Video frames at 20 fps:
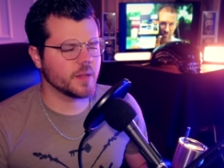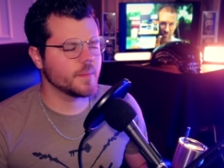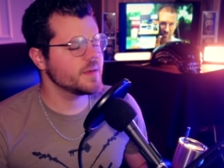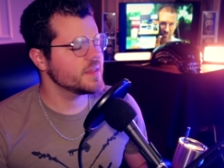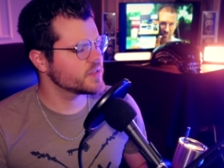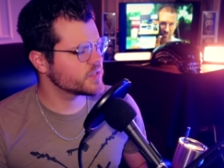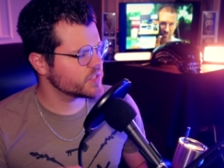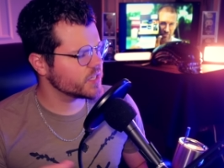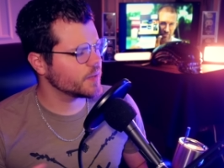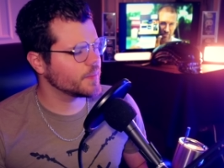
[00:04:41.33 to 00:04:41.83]
I mean,
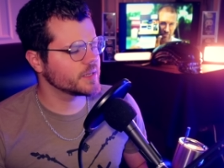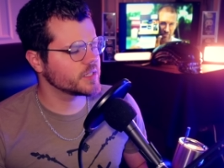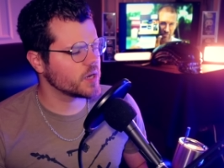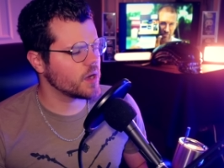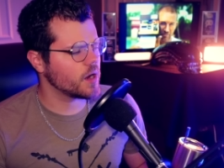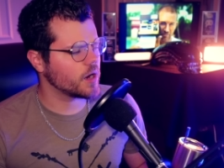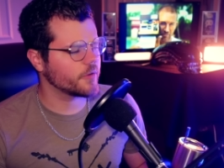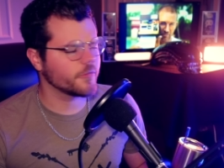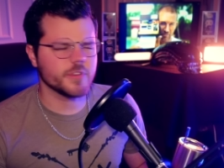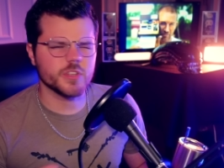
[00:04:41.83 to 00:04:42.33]
the
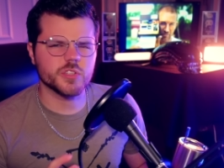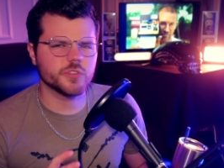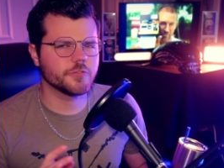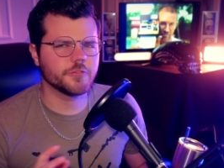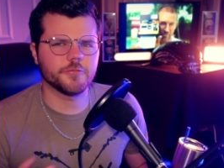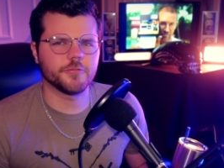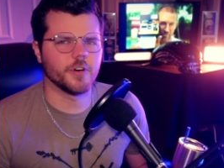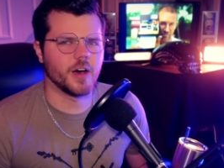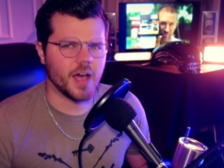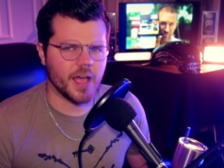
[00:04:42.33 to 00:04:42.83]
cinematography is
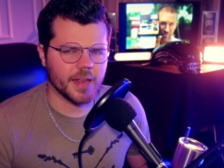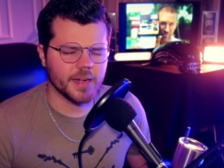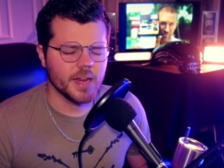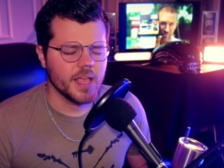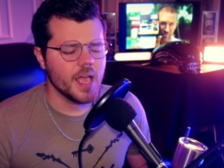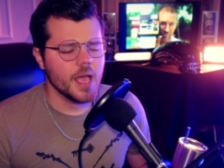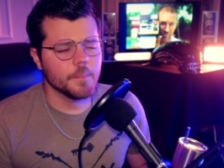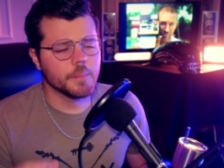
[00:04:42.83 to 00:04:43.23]
fine,